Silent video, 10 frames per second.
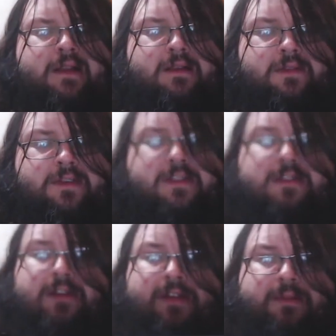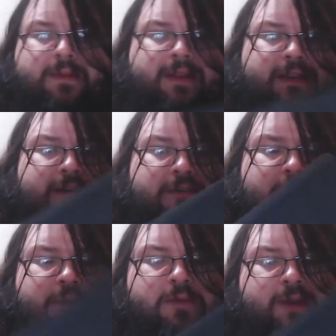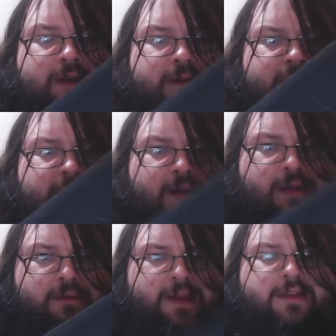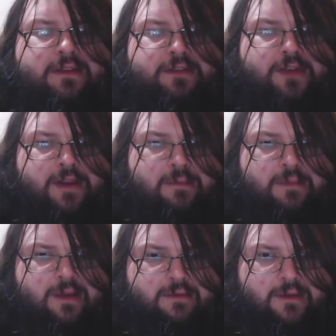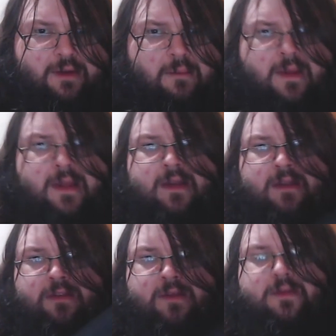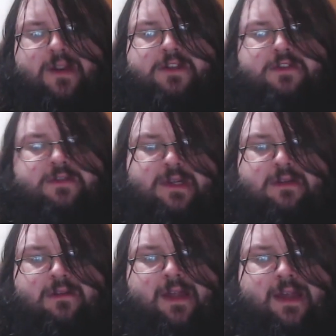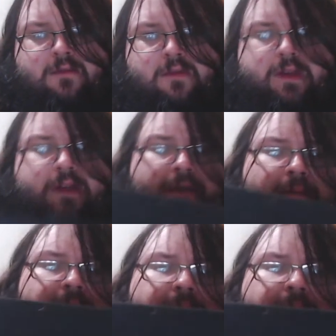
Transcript: This is going to explain the difference between a regular tray and plug foam. Some trays you get online will come